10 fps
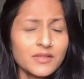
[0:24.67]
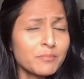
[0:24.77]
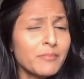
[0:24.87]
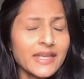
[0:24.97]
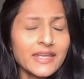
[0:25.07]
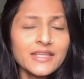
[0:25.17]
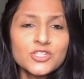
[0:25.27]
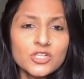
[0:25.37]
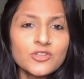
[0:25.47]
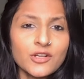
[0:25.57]
many
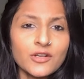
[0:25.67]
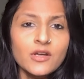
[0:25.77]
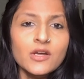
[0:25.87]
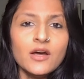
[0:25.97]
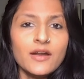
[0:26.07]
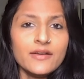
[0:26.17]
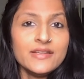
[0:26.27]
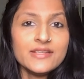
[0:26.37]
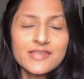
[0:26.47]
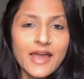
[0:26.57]
children
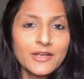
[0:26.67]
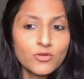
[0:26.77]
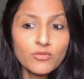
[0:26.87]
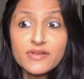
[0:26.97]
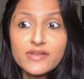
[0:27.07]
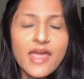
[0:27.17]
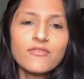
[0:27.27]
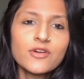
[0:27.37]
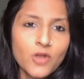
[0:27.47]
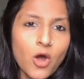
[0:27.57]
decide to
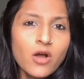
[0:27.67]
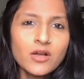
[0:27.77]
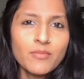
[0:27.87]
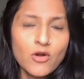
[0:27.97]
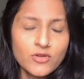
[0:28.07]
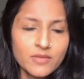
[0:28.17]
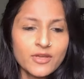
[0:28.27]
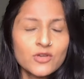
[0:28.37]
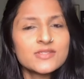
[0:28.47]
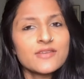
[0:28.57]
never talk about it
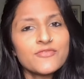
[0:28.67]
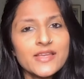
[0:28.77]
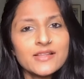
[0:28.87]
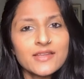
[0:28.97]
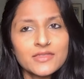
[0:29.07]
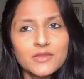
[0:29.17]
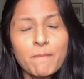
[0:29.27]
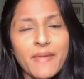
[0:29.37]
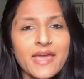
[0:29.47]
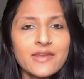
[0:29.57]
because they feel that the
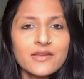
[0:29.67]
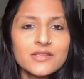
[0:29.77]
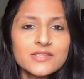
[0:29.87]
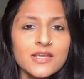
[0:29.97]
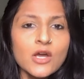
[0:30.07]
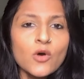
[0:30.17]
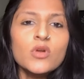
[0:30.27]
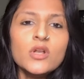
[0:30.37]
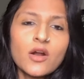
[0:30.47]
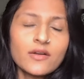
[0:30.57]
parents
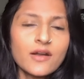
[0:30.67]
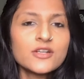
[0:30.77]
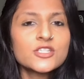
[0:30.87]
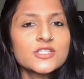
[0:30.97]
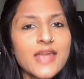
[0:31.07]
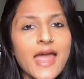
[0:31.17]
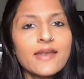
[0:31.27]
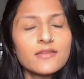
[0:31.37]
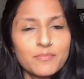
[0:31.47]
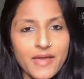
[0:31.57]
will not
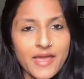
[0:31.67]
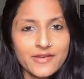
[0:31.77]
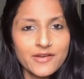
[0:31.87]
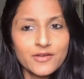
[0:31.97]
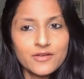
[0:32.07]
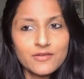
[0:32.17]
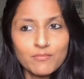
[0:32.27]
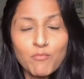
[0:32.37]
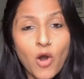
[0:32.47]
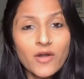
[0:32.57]
understand. The parent
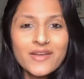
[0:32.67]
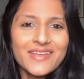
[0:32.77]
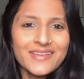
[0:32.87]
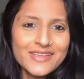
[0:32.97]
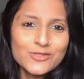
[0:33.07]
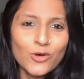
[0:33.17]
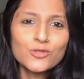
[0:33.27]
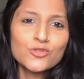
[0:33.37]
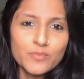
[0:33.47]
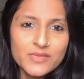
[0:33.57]
bonding is
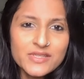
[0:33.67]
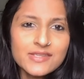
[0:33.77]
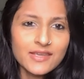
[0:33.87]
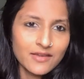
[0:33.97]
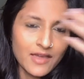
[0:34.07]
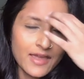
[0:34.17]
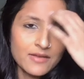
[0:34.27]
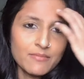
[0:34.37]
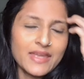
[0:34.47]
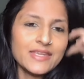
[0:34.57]
also missing
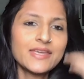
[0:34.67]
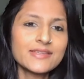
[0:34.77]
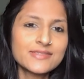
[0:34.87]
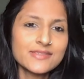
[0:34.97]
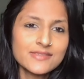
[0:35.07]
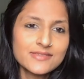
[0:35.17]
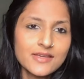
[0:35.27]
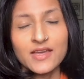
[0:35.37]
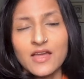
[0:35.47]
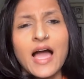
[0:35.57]
in many cases.
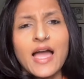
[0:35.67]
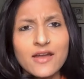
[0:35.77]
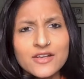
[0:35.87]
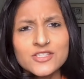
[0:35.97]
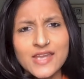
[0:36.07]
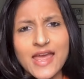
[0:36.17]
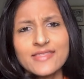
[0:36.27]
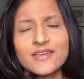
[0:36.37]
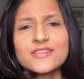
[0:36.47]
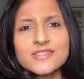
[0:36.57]
I understand
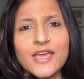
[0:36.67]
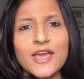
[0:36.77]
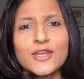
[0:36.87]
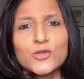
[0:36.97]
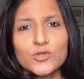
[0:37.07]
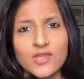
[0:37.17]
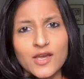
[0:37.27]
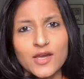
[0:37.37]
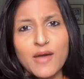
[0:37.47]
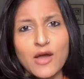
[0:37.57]
that it's scary to
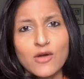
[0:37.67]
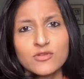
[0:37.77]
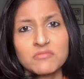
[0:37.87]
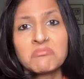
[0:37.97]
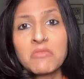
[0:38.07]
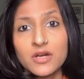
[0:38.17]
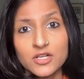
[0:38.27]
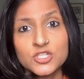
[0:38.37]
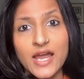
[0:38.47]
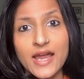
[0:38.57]
think about a
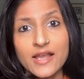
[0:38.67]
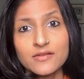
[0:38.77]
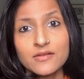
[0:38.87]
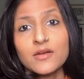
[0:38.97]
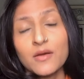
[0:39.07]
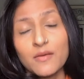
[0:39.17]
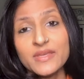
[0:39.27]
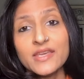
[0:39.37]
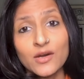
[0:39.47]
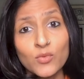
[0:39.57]
child
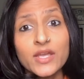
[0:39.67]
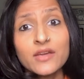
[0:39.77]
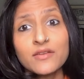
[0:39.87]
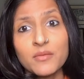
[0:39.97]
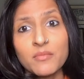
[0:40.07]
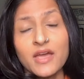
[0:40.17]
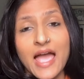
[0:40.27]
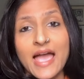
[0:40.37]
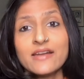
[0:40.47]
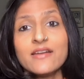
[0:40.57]
being a victim
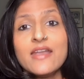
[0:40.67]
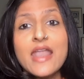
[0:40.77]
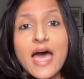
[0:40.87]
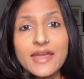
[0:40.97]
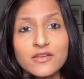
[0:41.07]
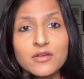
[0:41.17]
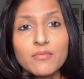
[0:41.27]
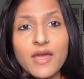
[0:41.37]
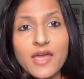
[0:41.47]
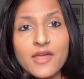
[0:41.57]
and a
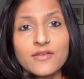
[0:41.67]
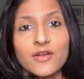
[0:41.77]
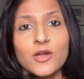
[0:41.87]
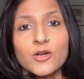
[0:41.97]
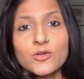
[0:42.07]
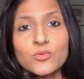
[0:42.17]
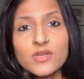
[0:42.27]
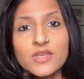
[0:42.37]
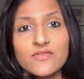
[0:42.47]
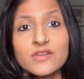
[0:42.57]
nightmare to
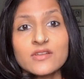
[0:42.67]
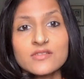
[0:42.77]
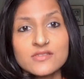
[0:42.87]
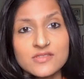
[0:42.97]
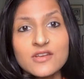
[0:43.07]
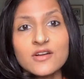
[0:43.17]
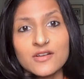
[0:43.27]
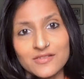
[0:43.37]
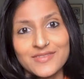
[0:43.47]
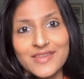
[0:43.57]
even
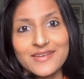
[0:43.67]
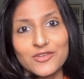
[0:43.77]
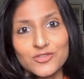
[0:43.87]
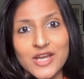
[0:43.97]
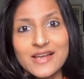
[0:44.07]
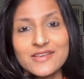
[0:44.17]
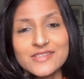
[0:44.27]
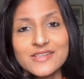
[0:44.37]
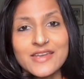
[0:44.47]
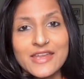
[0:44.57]
consider that your child is
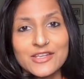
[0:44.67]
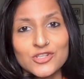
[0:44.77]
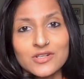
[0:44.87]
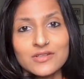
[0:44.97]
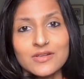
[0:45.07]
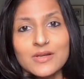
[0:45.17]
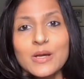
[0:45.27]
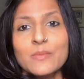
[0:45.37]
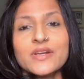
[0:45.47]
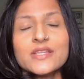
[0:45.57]
in danger.
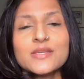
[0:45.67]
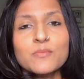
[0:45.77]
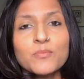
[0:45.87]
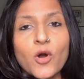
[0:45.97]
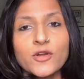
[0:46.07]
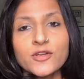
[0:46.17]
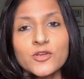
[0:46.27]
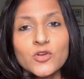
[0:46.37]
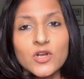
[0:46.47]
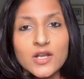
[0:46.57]
But it's important
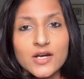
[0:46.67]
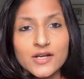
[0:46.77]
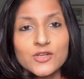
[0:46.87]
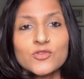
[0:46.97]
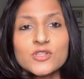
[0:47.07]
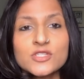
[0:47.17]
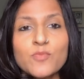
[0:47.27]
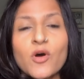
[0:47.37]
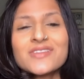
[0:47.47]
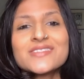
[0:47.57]
to learn to
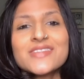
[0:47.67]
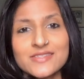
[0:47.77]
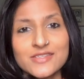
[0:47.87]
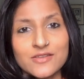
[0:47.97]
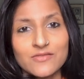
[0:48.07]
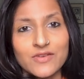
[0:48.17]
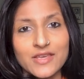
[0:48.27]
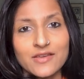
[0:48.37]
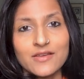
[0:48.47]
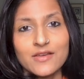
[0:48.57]
respond
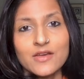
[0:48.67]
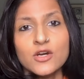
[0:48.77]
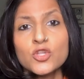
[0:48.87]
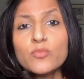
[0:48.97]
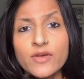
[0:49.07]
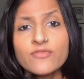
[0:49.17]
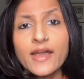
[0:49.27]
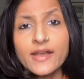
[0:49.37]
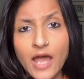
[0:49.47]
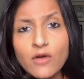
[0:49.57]
sensitively. You may
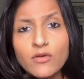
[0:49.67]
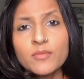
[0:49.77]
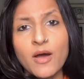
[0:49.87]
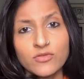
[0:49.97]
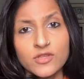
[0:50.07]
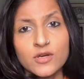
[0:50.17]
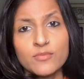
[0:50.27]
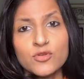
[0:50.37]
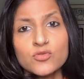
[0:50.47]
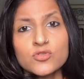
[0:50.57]
find out about the
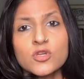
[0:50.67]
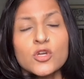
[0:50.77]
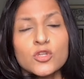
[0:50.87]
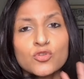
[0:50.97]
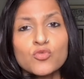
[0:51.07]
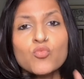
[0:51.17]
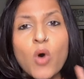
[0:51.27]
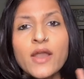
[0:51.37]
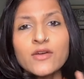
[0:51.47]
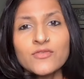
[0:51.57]
abuse through
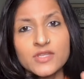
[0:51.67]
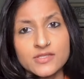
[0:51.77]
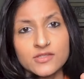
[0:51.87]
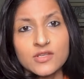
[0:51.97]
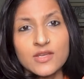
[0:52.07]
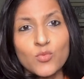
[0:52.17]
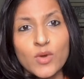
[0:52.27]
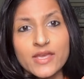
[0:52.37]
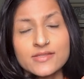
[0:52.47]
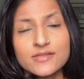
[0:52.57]
one of these three
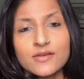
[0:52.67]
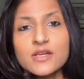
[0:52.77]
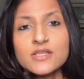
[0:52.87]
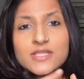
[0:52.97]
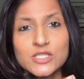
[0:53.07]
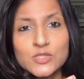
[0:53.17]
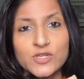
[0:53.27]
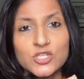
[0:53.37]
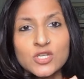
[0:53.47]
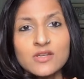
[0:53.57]
ways:
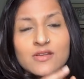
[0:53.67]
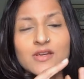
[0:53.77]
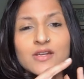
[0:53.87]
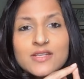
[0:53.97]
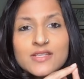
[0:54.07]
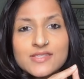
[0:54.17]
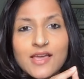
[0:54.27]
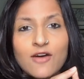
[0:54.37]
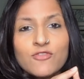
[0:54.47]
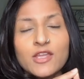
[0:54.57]
suspicion,
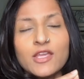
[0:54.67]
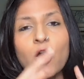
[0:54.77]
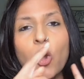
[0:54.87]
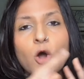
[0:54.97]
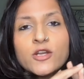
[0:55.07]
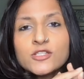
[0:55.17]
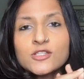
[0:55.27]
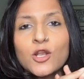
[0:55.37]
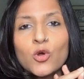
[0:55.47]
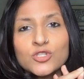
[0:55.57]
discovery, or
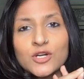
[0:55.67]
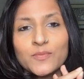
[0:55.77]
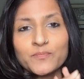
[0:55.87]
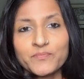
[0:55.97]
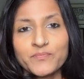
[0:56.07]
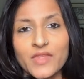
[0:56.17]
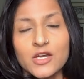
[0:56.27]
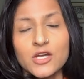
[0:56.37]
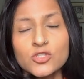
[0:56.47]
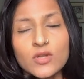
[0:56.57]
disclosure.
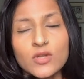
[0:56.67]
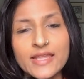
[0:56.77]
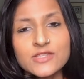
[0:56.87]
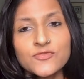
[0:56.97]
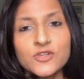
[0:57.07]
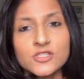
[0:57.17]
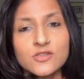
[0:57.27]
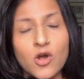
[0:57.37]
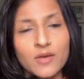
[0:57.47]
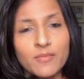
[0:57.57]
So let's first
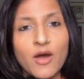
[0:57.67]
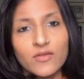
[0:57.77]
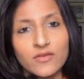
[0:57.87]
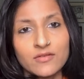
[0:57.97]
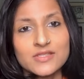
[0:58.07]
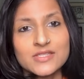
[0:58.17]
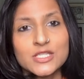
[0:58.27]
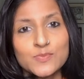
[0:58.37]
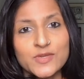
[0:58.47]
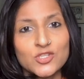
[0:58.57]
talk about
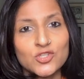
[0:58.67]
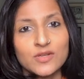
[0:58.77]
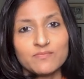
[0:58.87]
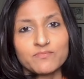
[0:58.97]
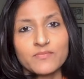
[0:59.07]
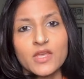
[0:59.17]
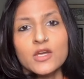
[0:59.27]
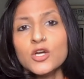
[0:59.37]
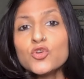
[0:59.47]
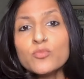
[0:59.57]
suspicion.
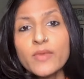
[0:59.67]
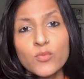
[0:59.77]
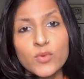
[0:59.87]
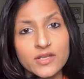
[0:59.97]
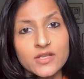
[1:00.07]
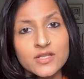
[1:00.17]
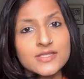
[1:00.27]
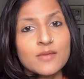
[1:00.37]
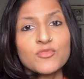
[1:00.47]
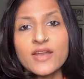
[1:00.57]
You may witness
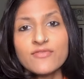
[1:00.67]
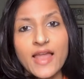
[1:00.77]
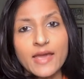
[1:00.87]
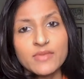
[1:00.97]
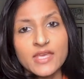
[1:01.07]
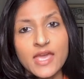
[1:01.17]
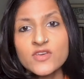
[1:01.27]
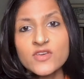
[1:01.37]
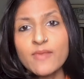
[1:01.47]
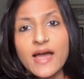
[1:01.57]
some red flag
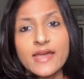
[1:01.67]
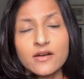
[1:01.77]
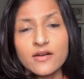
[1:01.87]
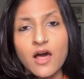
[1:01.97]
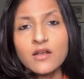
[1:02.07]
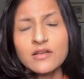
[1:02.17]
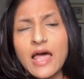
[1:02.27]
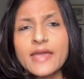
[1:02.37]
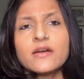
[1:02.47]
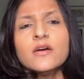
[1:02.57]
behaviors by an adult,
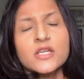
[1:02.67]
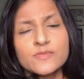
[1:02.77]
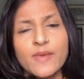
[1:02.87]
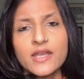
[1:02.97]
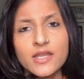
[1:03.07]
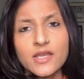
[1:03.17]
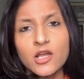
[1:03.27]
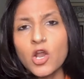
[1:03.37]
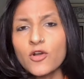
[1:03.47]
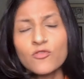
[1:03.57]
like spending
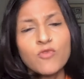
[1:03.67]
a lot of